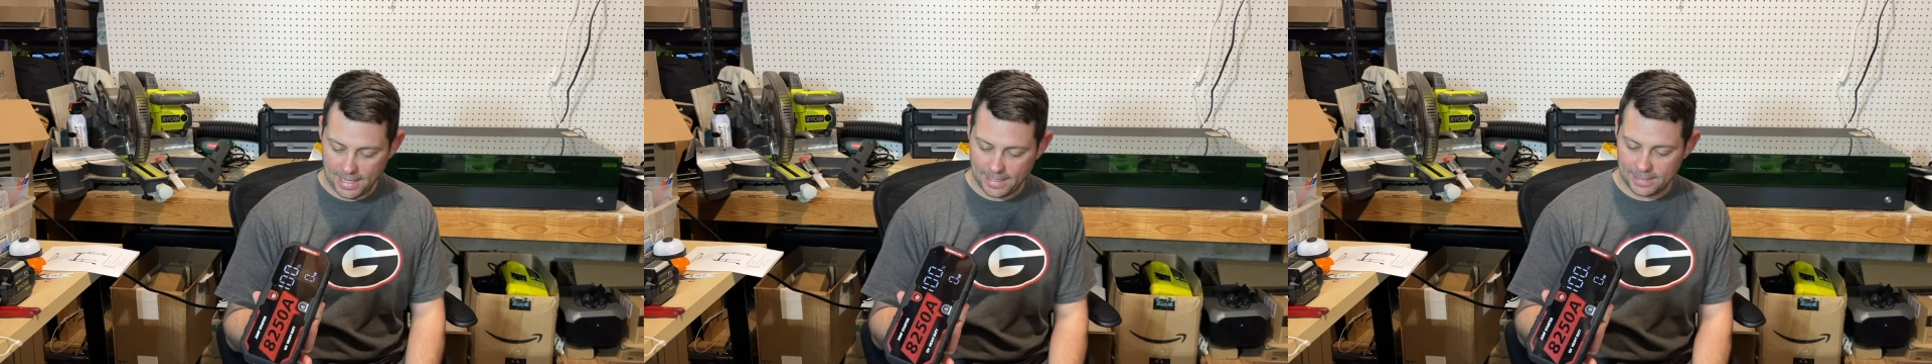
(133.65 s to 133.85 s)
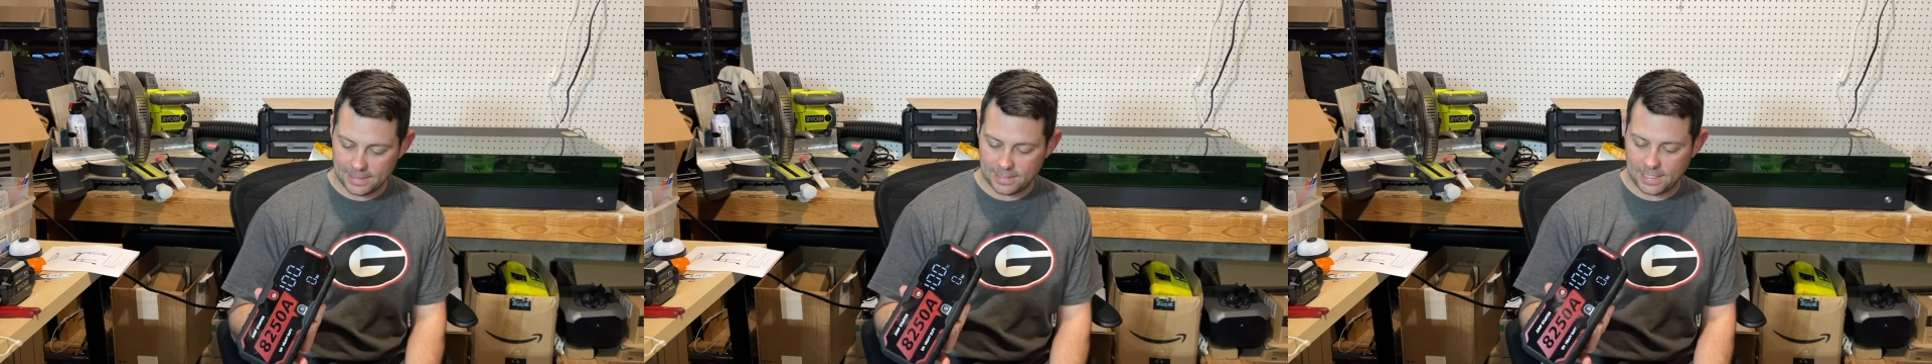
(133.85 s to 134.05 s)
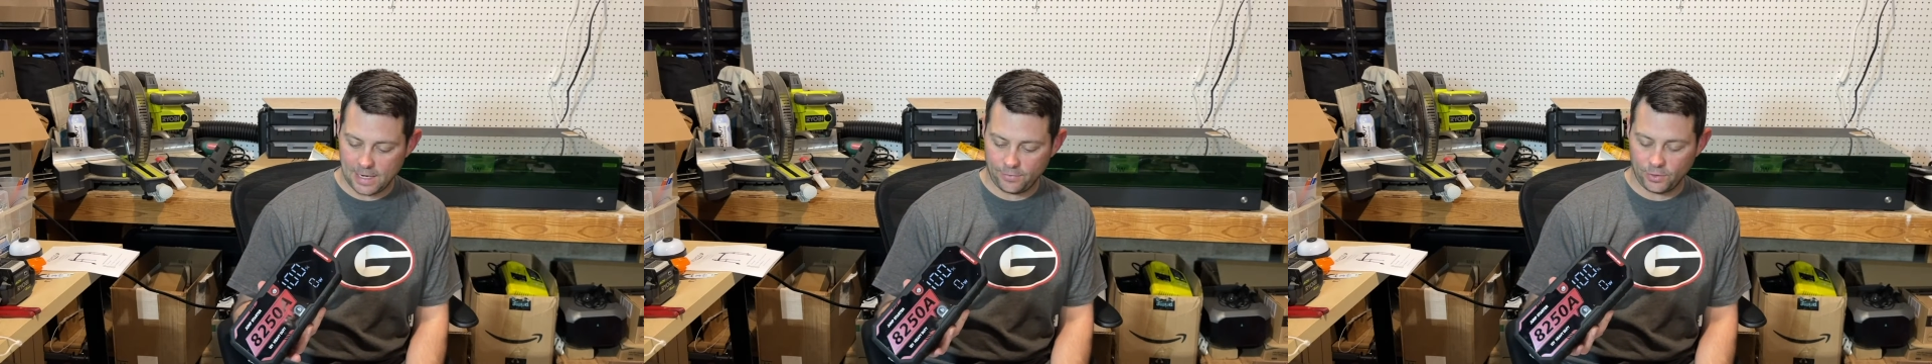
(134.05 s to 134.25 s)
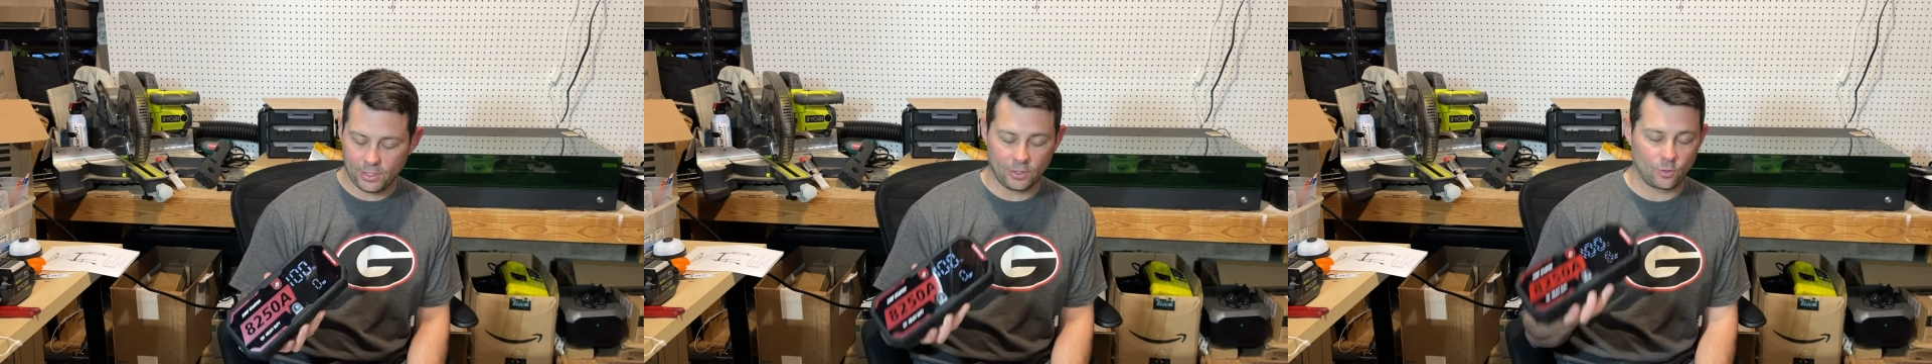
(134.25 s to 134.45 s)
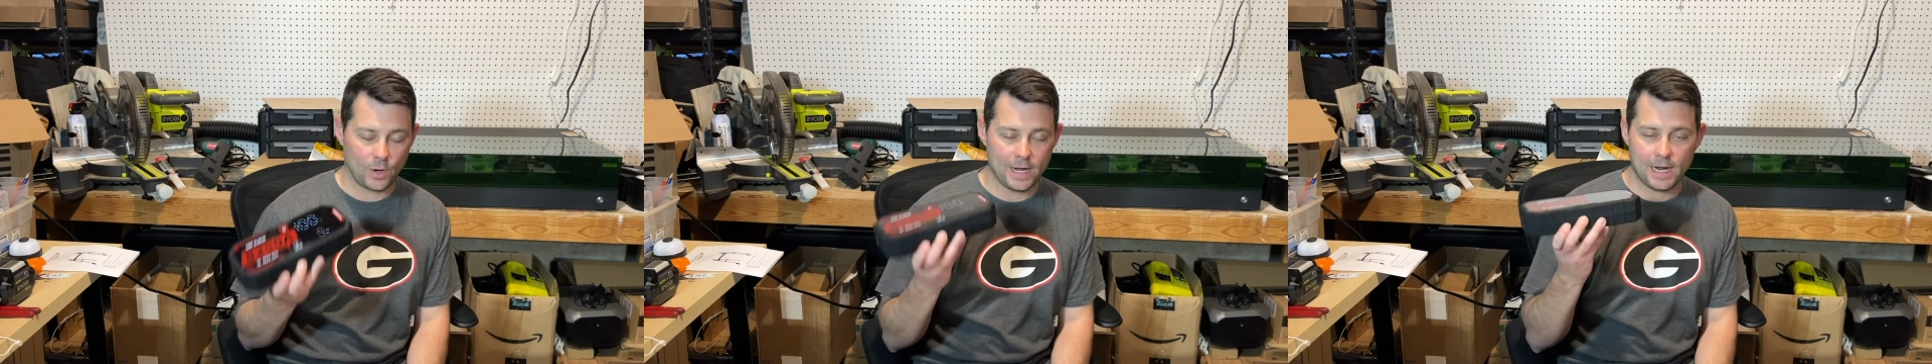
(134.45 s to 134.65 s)
think this is definitely a
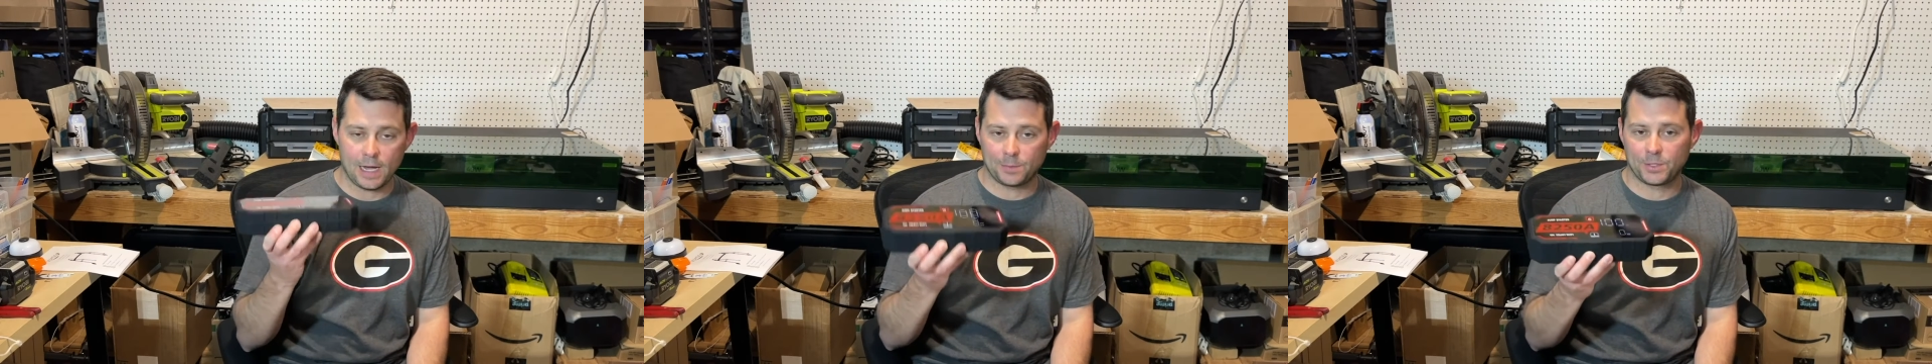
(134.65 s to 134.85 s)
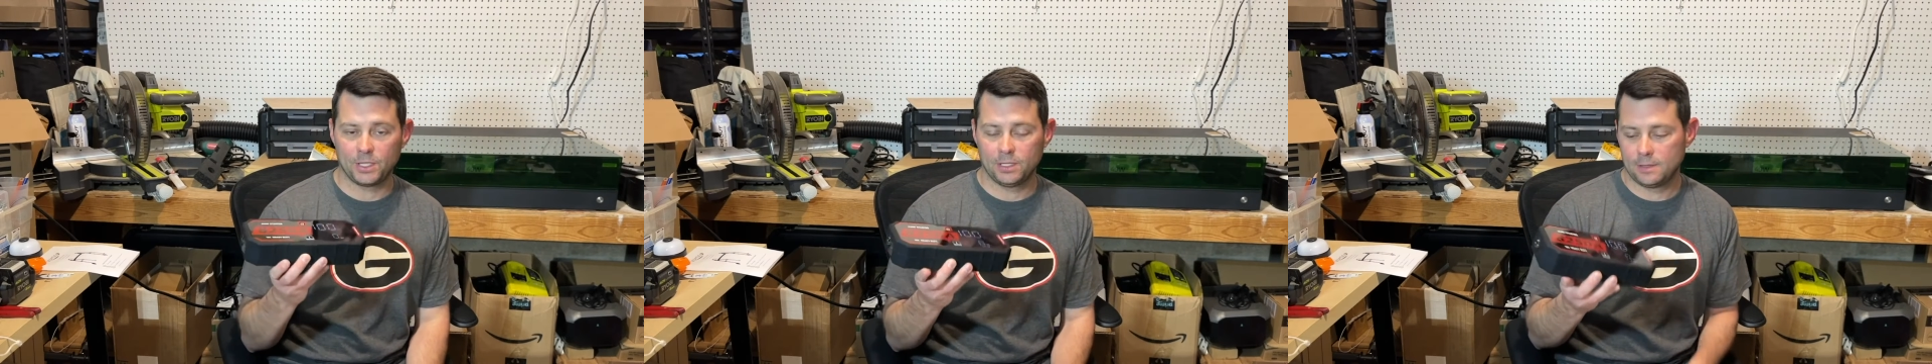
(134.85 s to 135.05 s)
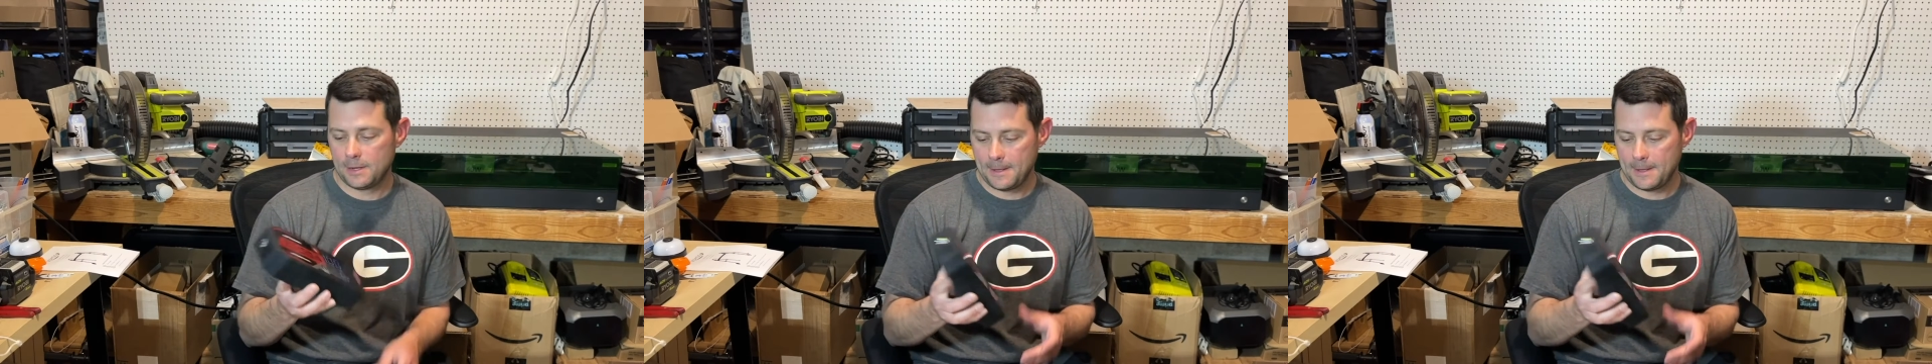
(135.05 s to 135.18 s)
great option.